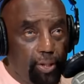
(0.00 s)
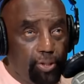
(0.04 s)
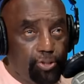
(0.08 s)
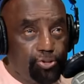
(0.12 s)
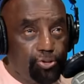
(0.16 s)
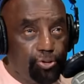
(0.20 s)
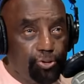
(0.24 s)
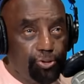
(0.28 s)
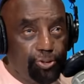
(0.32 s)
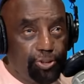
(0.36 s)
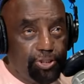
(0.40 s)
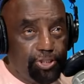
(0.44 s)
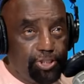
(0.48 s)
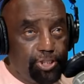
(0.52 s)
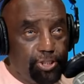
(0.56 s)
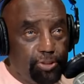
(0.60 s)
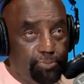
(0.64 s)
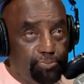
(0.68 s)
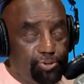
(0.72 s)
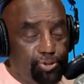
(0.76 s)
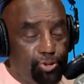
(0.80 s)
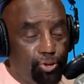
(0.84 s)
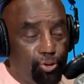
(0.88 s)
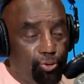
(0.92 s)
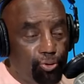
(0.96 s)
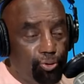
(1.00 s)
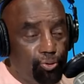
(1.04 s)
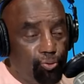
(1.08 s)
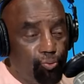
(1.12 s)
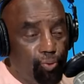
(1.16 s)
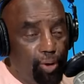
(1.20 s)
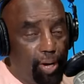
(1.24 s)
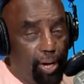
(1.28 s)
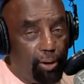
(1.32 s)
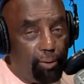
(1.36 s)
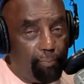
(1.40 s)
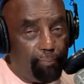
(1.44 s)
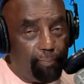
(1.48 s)
So you tiptoed
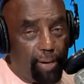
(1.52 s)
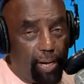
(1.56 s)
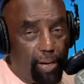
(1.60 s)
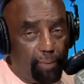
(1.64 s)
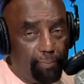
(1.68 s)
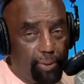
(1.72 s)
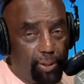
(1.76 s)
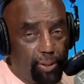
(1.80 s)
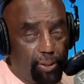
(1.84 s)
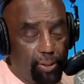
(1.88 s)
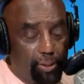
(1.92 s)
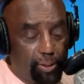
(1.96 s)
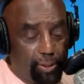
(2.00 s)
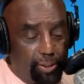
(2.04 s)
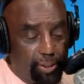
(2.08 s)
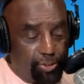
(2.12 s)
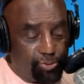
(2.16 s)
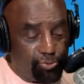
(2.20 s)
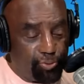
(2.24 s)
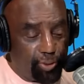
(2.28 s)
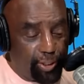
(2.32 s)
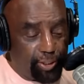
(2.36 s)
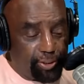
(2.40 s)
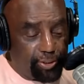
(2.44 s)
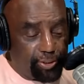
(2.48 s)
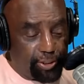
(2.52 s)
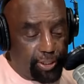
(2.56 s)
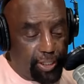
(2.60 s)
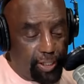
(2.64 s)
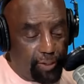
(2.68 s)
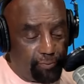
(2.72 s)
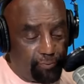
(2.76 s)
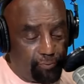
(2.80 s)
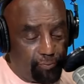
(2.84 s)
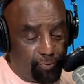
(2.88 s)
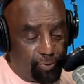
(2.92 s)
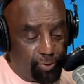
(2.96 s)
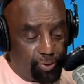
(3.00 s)
around mama. That's why you're
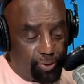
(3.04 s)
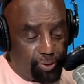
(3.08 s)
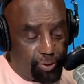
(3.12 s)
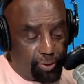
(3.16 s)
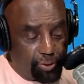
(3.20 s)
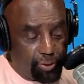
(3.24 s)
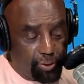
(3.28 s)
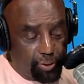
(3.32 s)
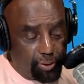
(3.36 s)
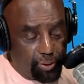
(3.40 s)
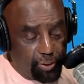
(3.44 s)
not free.